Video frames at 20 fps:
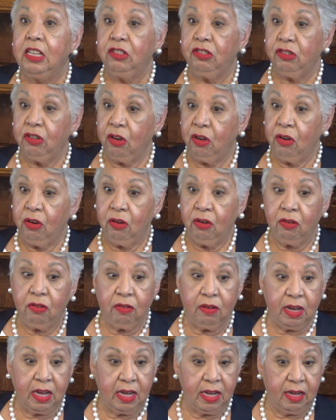
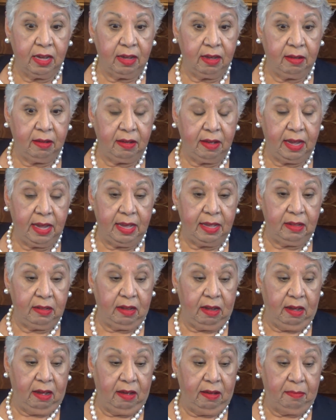So
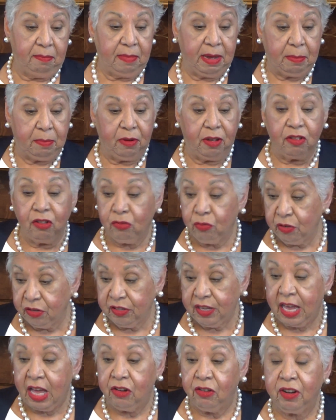my brothers were
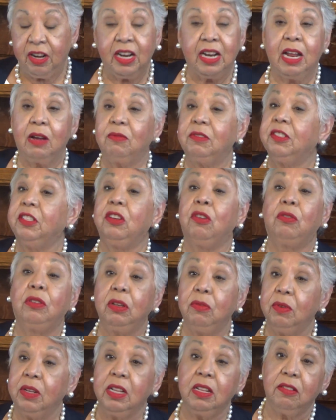scattered, and I was the
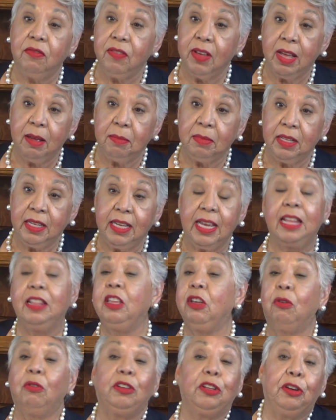only one in the family
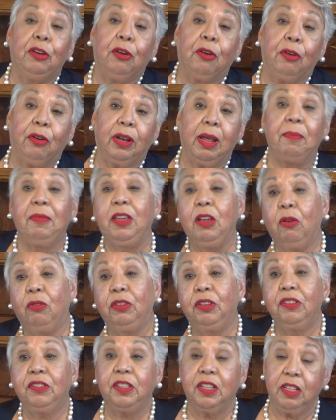and the only girl. I'm the
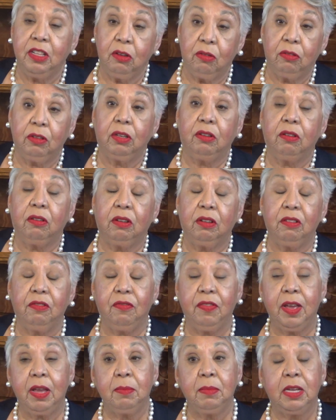oldest and the only girl in the
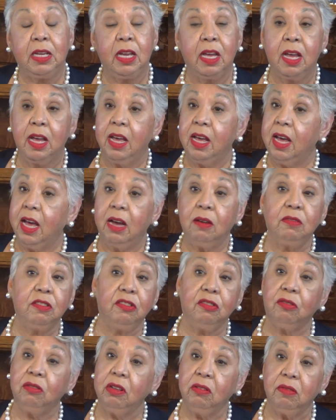family. I
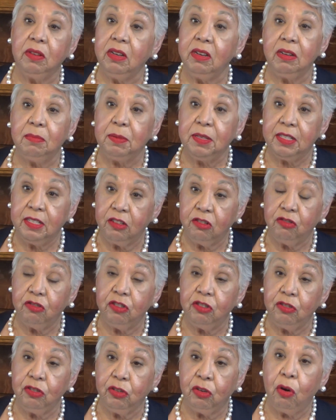was the only one in a
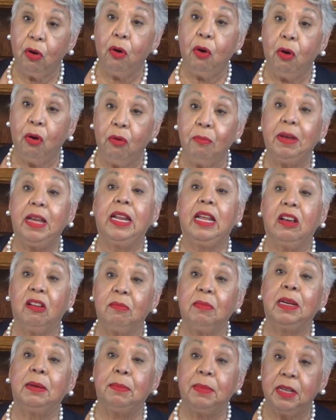position to go home and
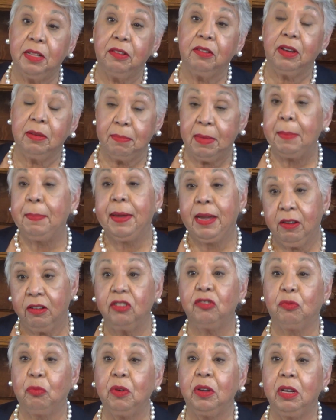help my mother. And my
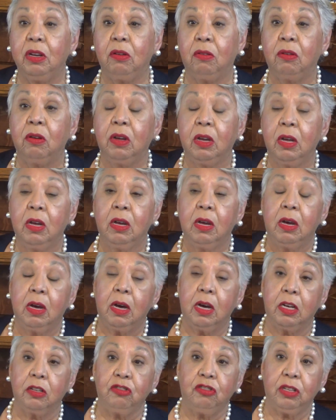parents were, you know,
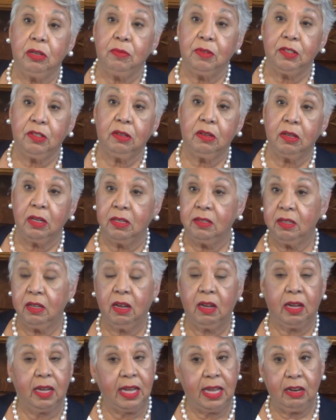she was
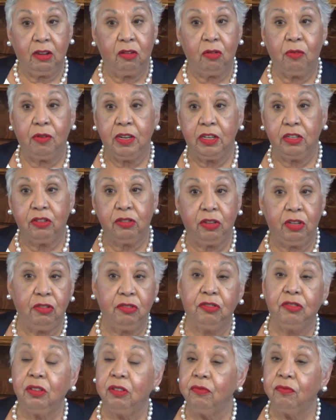going to
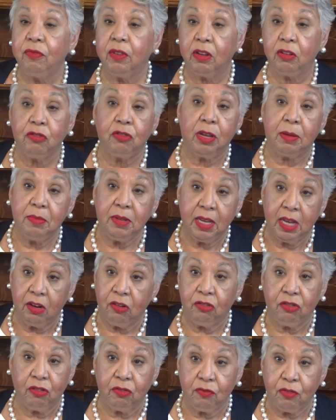Houston to MD
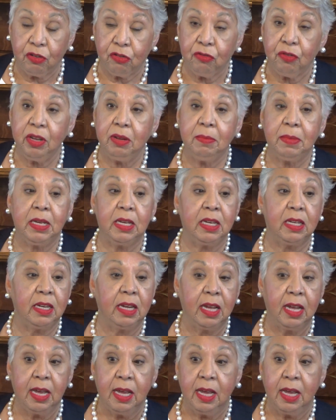Anderson for treatment.